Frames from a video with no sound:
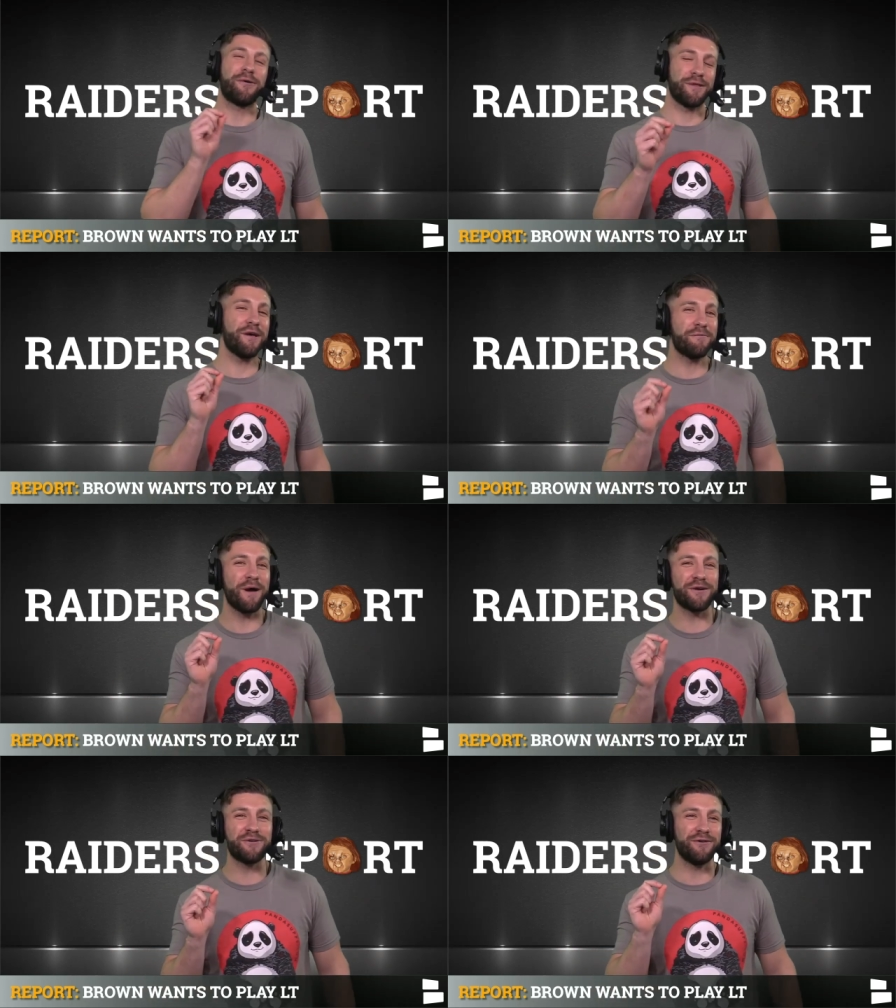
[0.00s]
Orlando
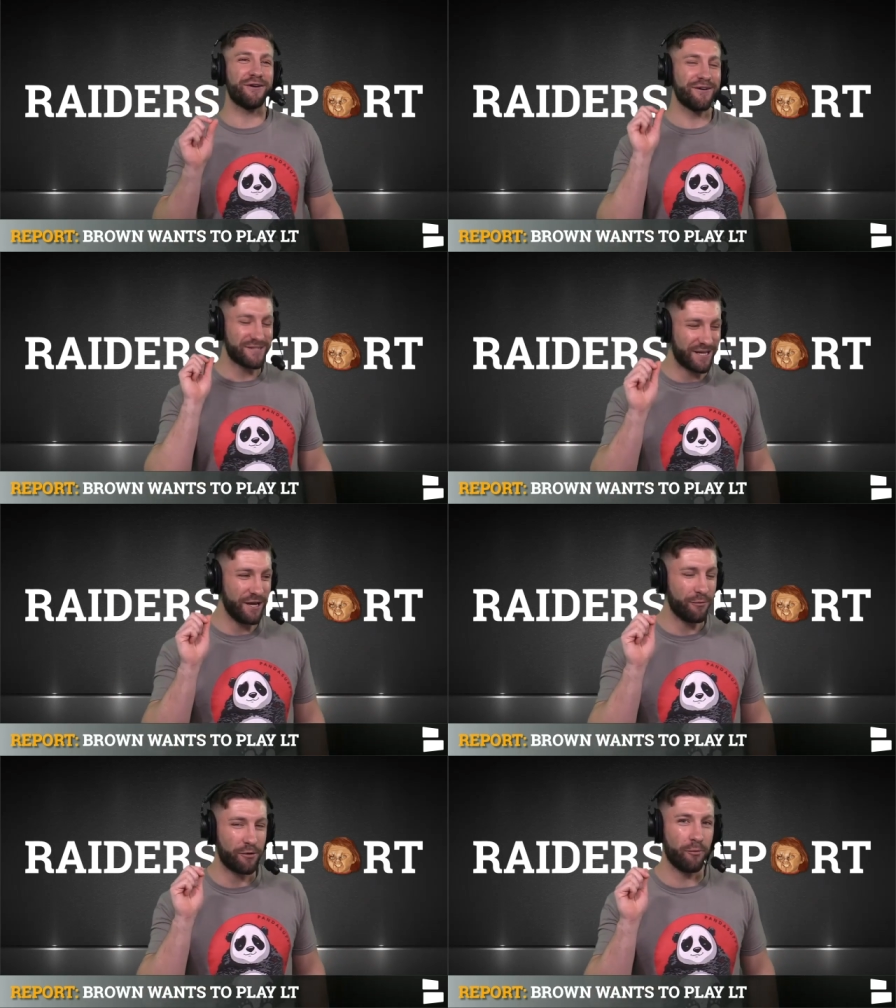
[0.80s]
Brown Jr., here's the
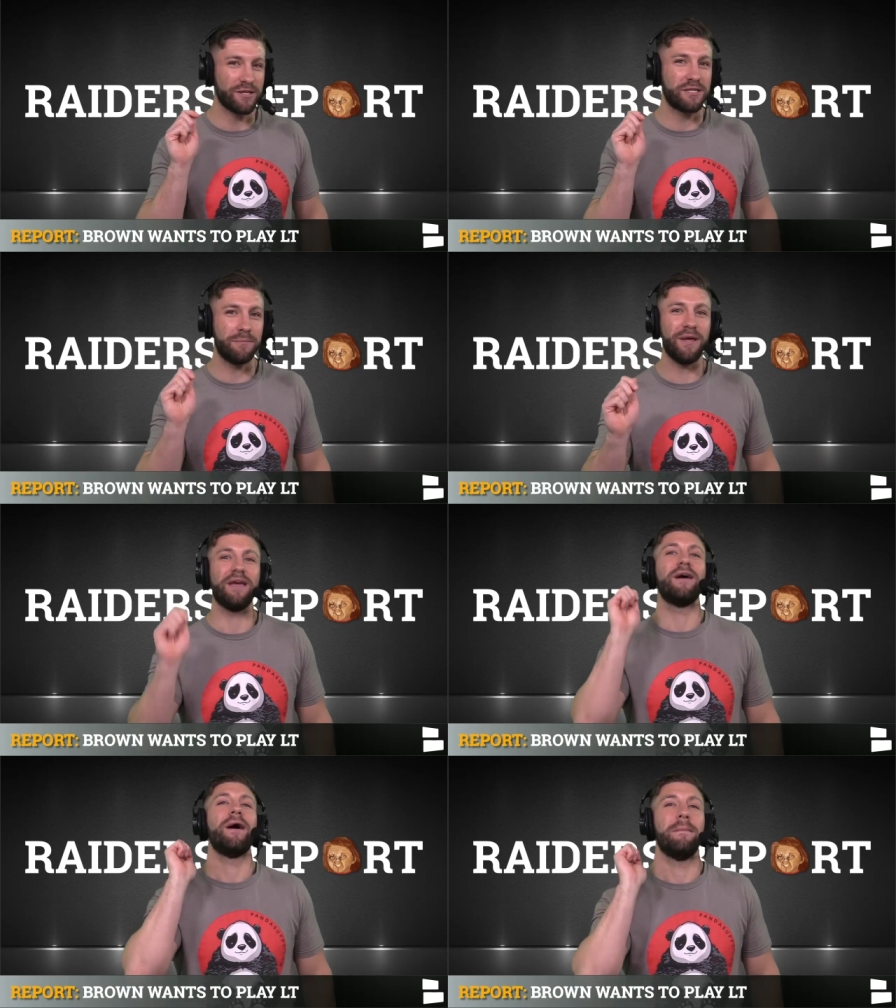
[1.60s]
key word, wants to
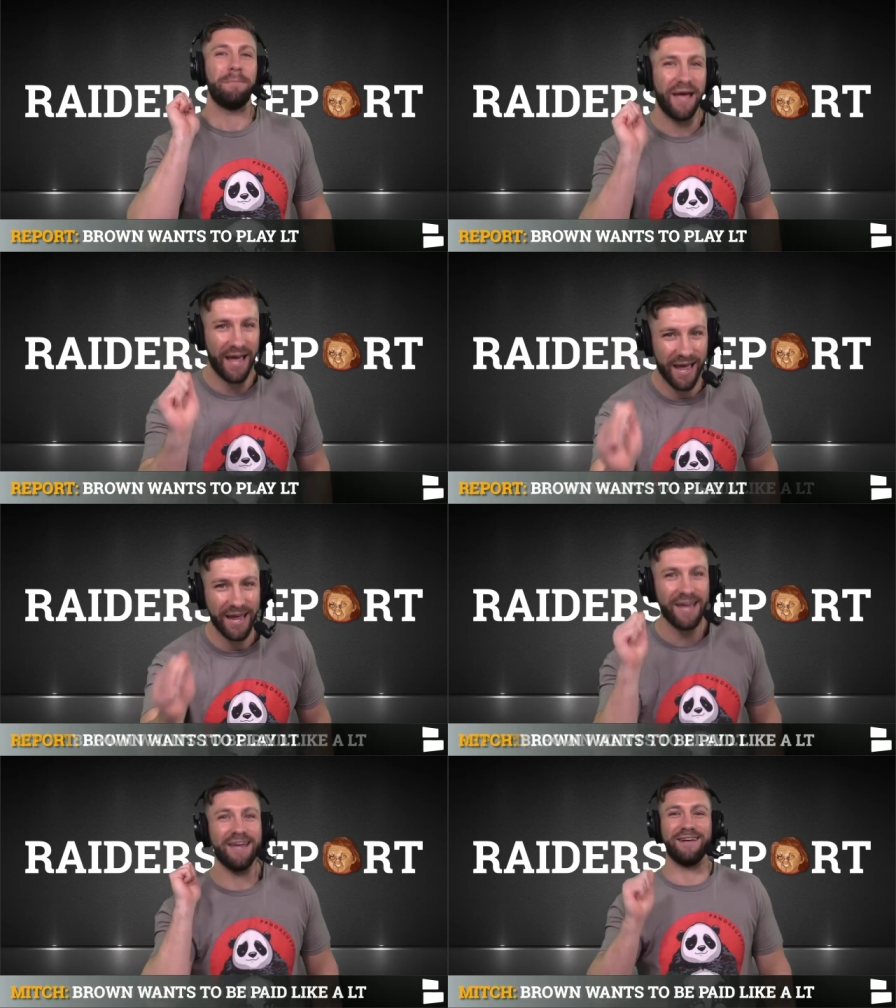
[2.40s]
be
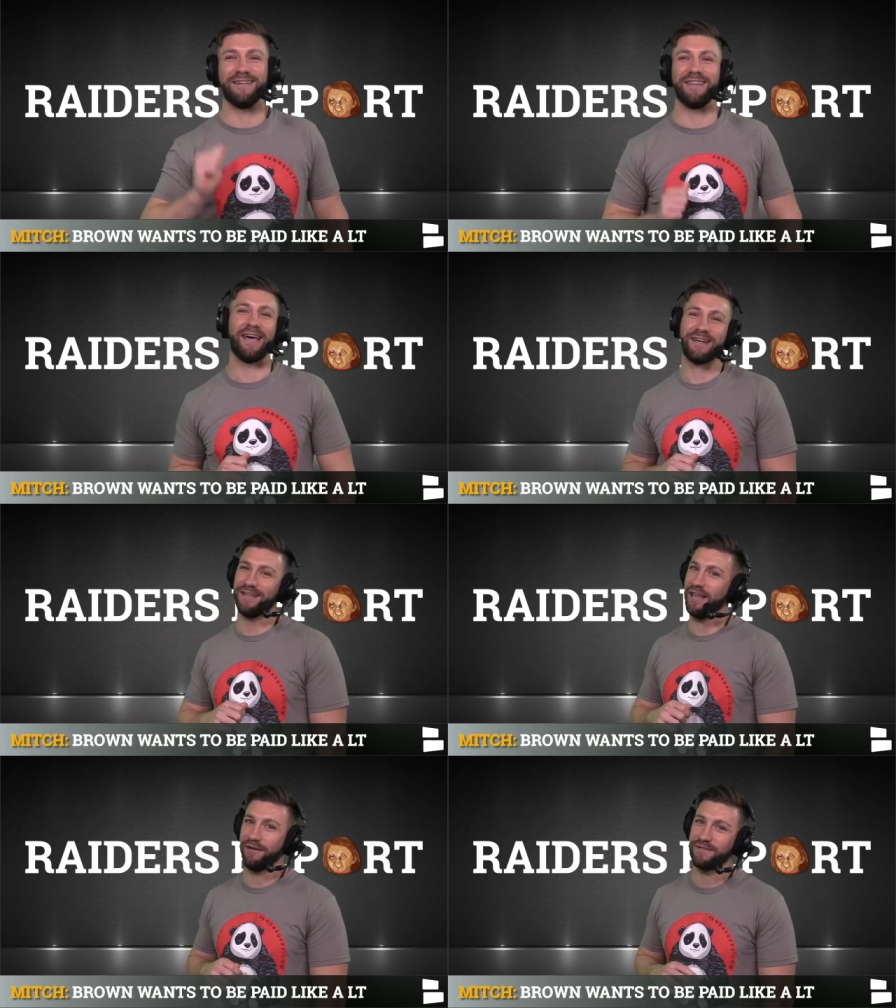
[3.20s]
paid like a
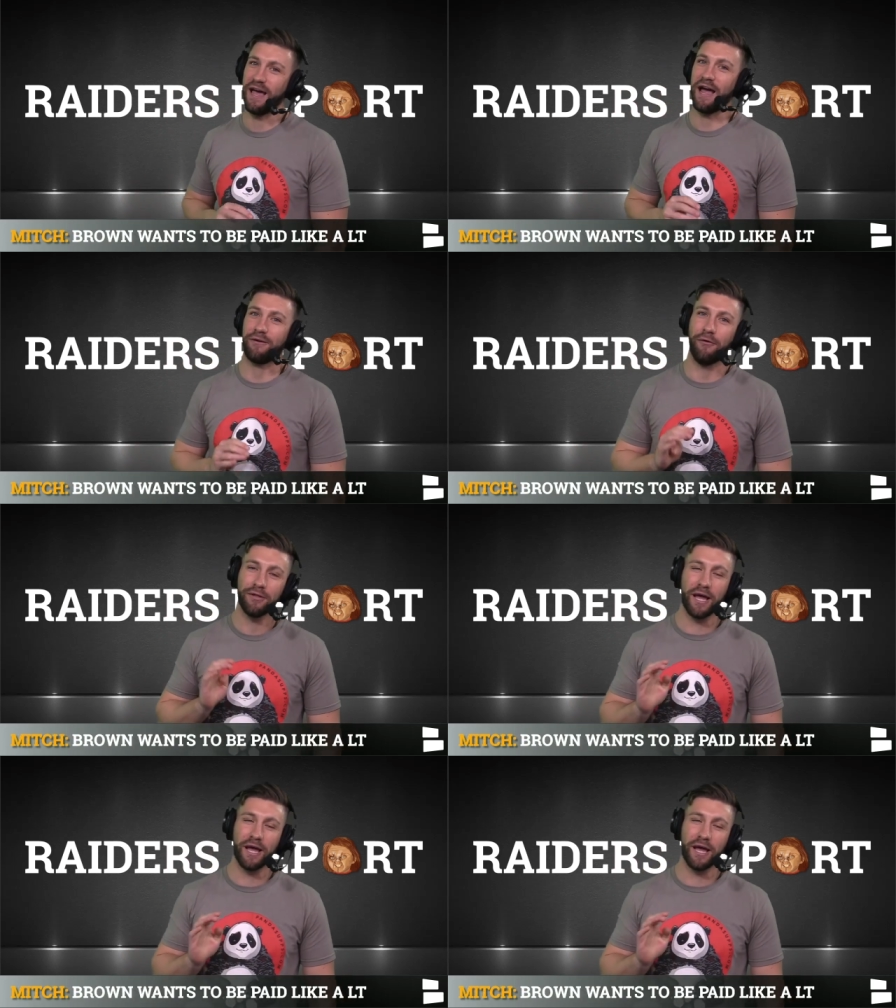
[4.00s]
left tackle.